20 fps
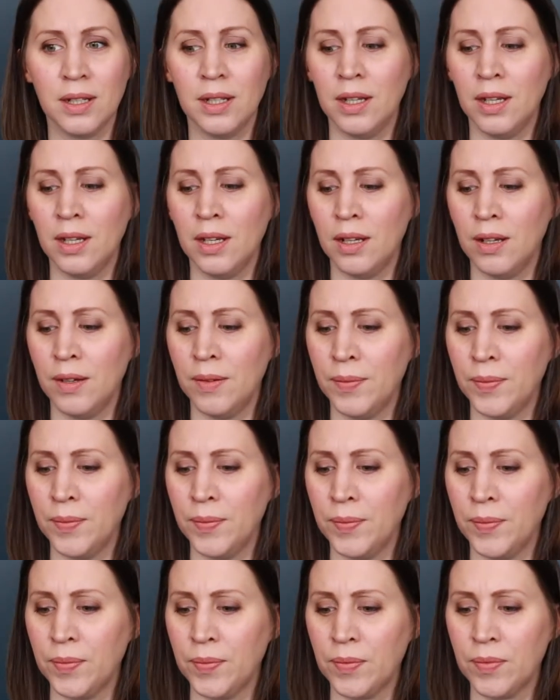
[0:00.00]
A
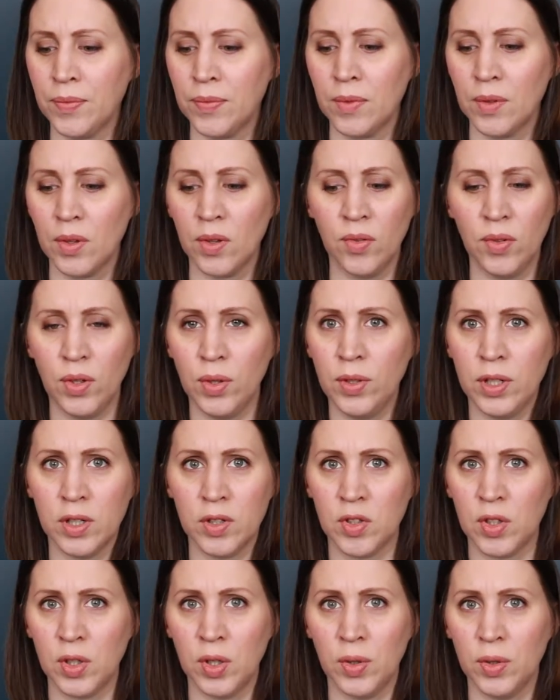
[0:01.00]
few
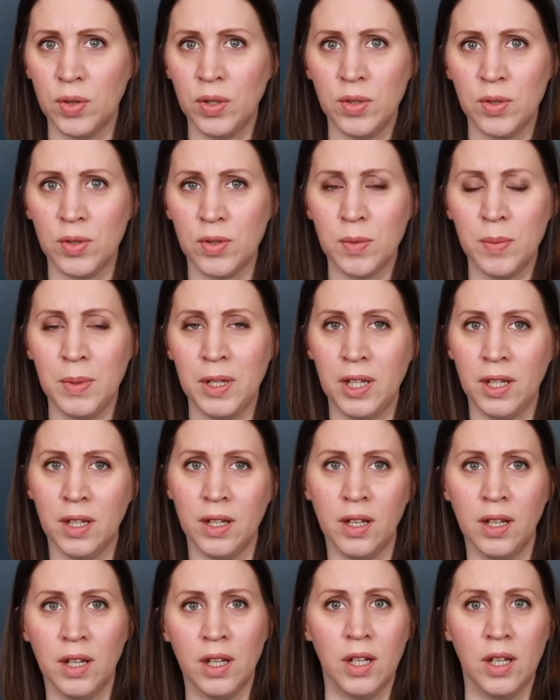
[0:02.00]
years ago it used to be